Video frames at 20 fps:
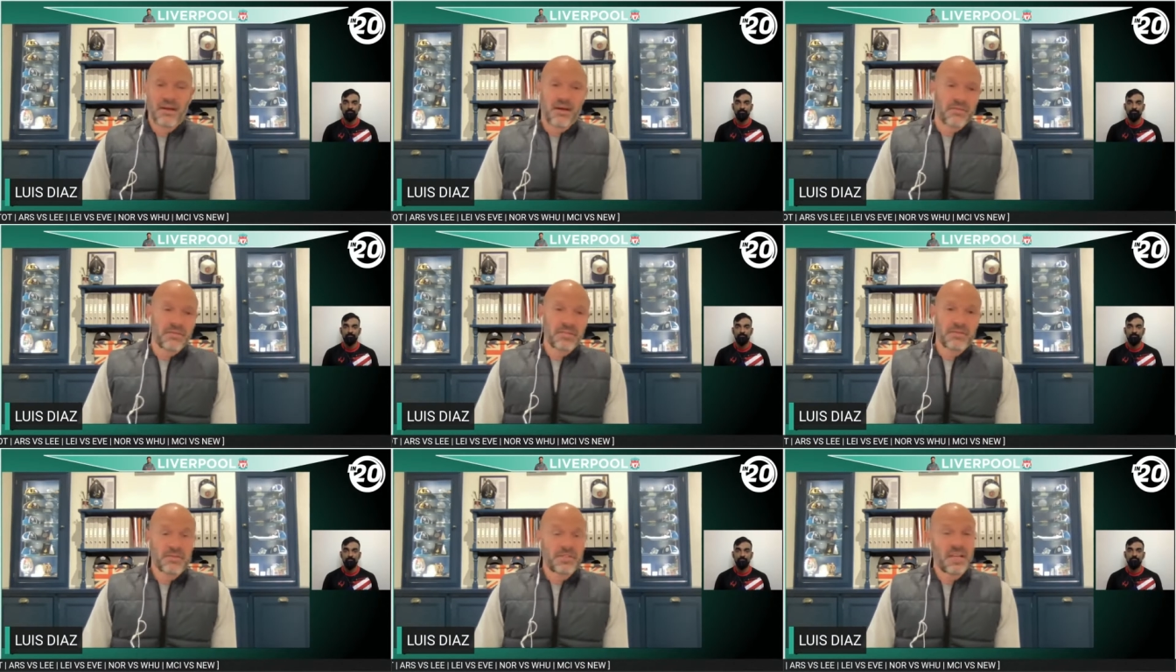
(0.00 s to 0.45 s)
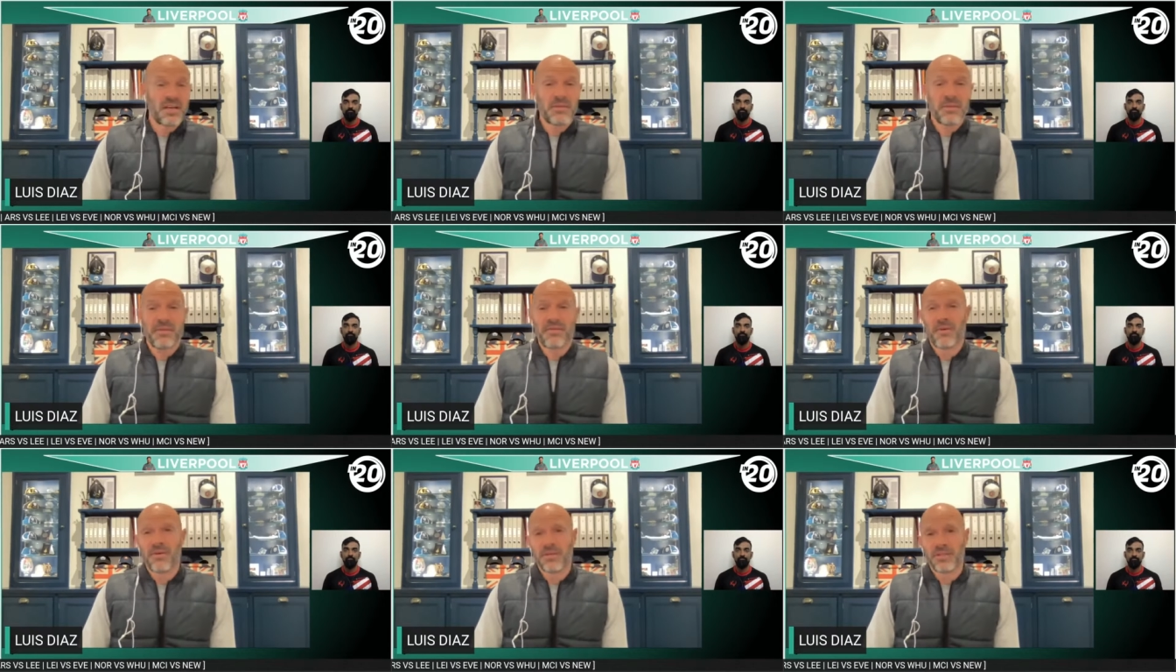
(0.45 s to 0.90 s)
Obviously, he was a little
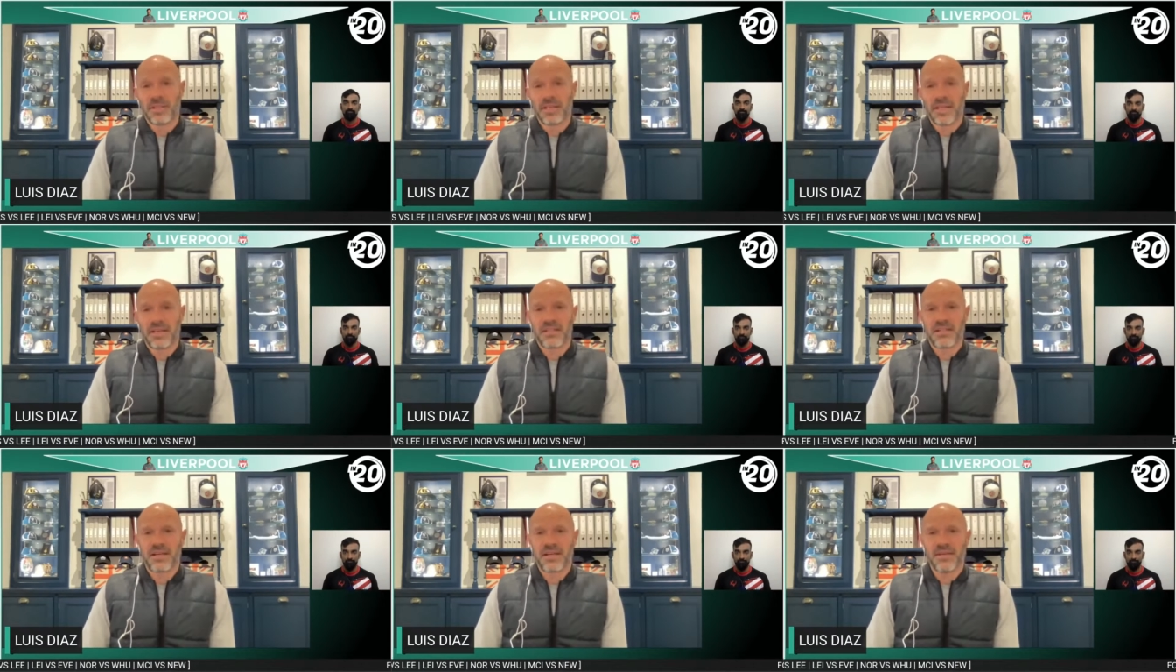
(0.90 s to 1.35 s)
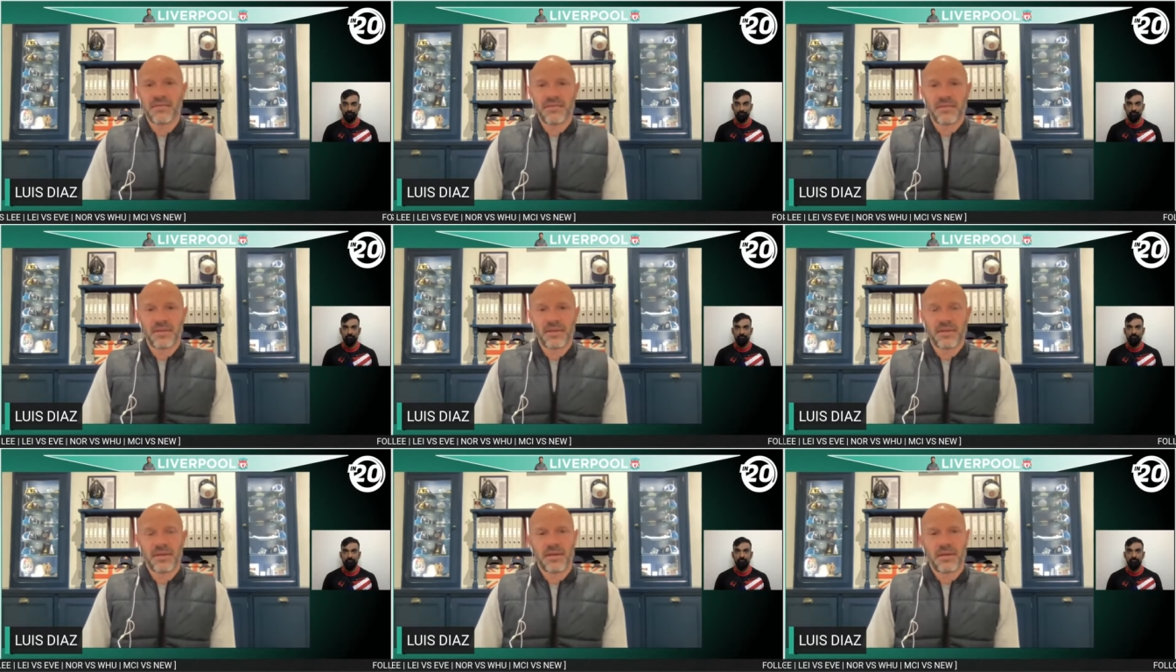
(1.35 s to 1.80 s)
bit fortunate yesterday.
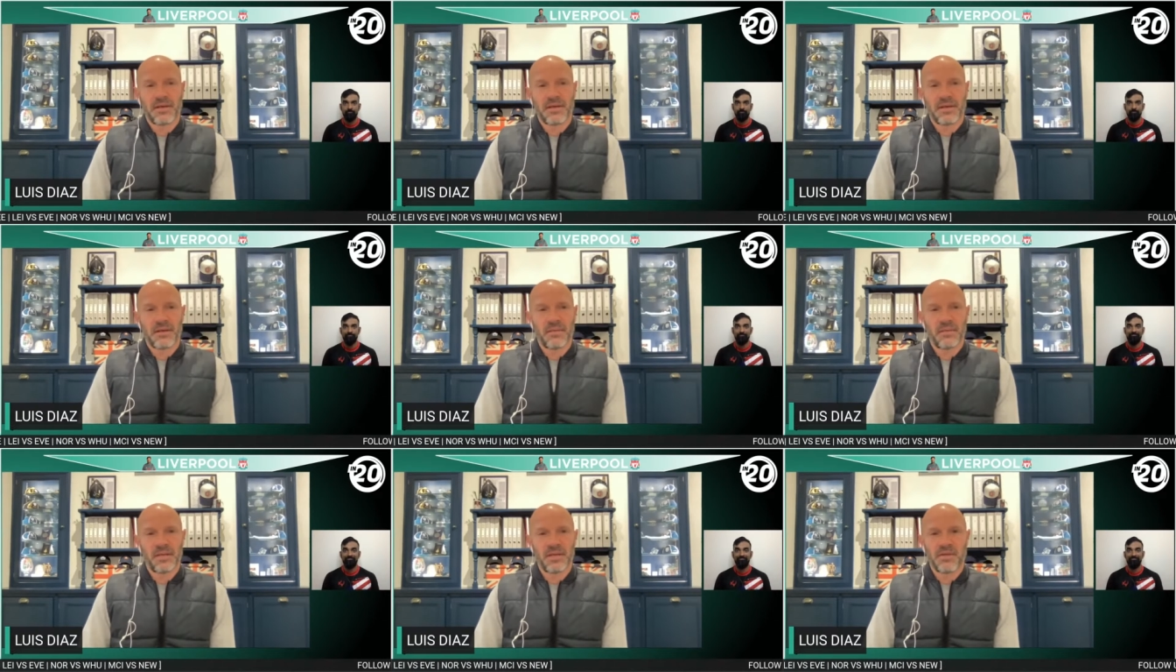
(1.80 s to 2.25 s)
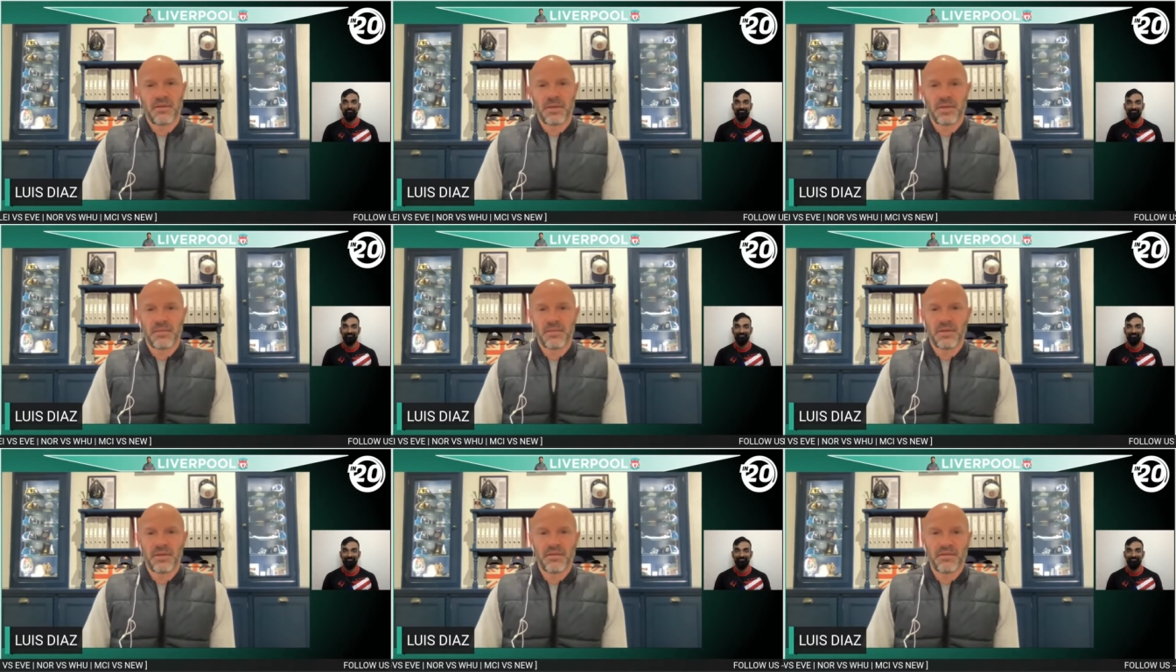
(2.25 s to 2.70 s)

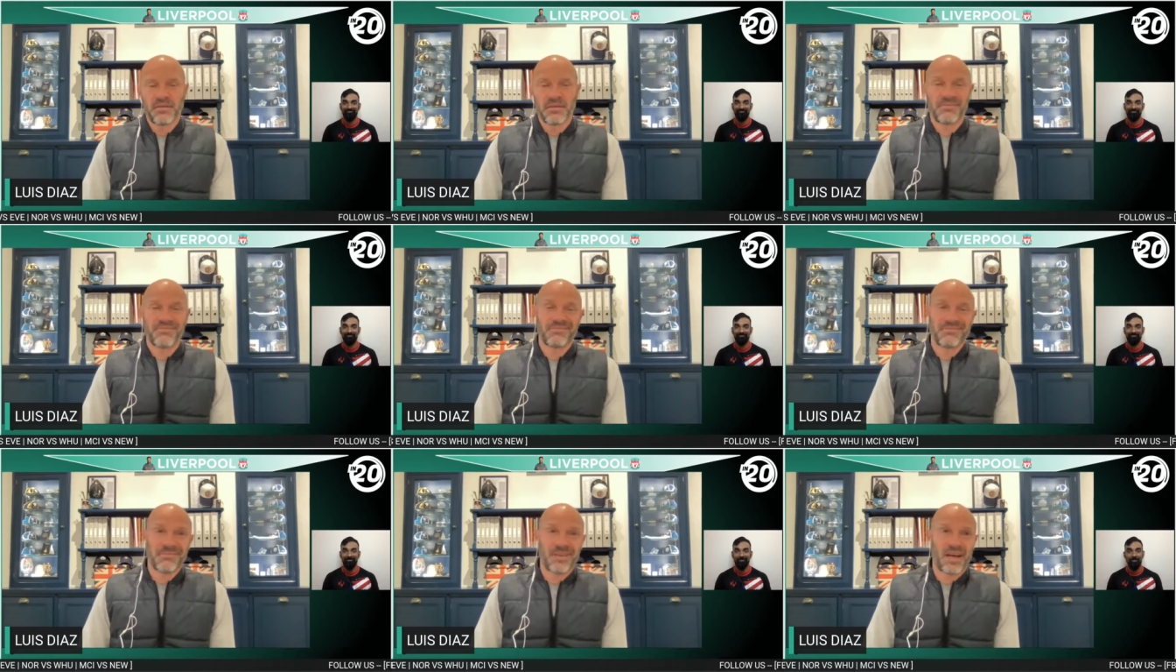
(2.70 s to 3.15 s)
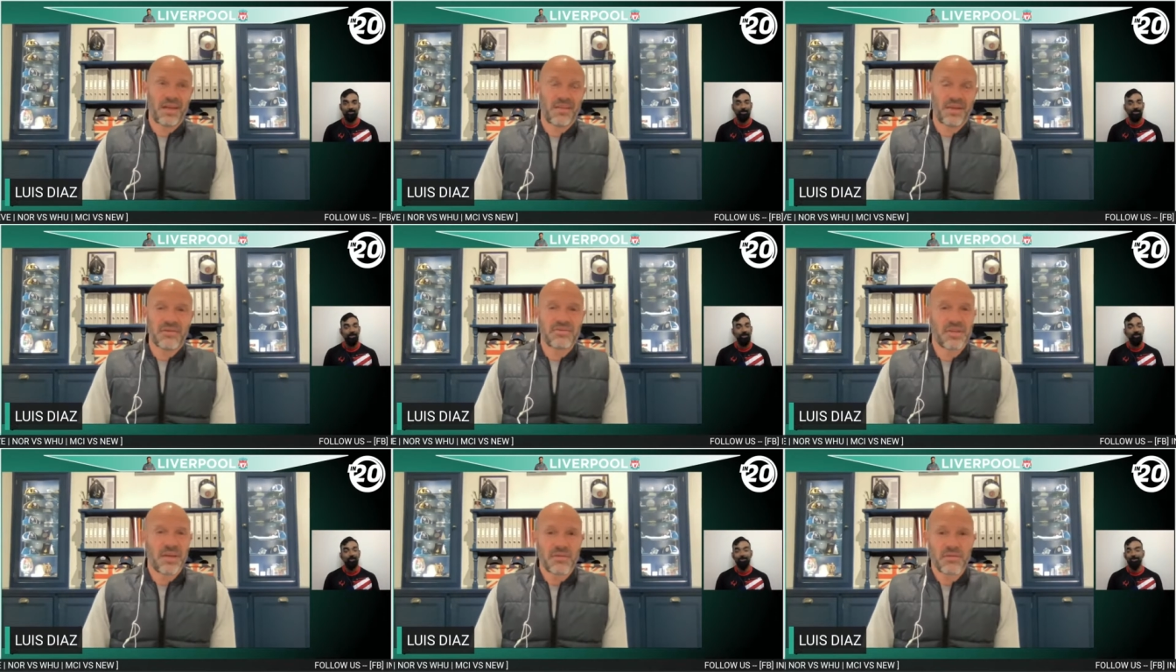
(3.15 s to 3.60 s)
With I
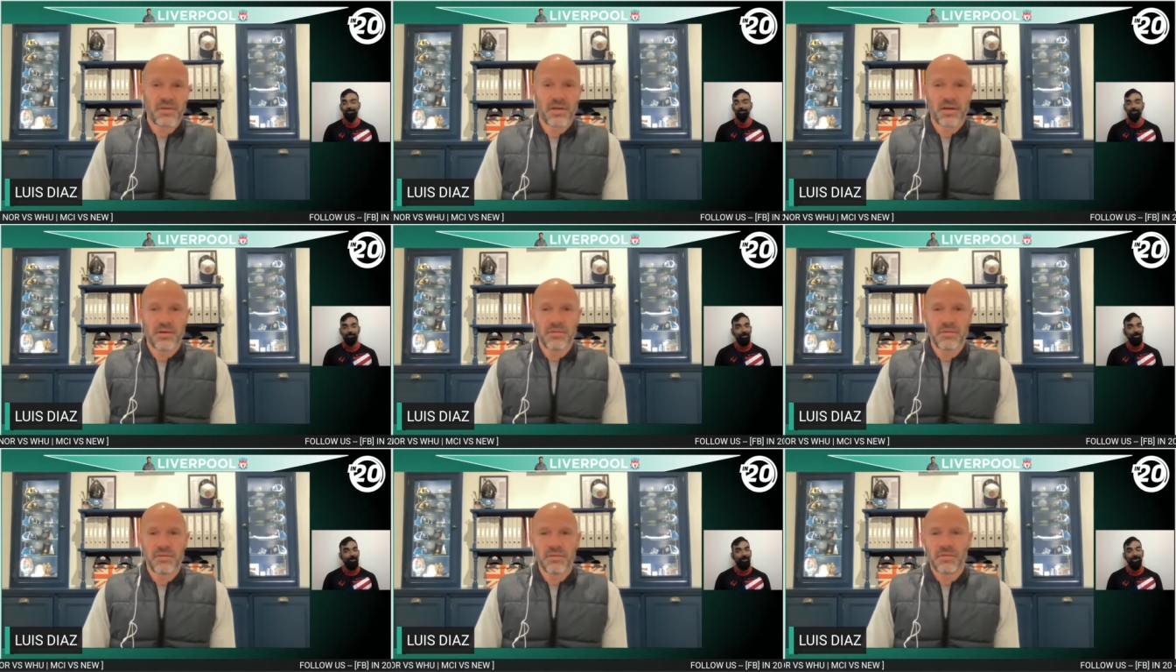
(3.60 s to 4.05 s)
think an own goal.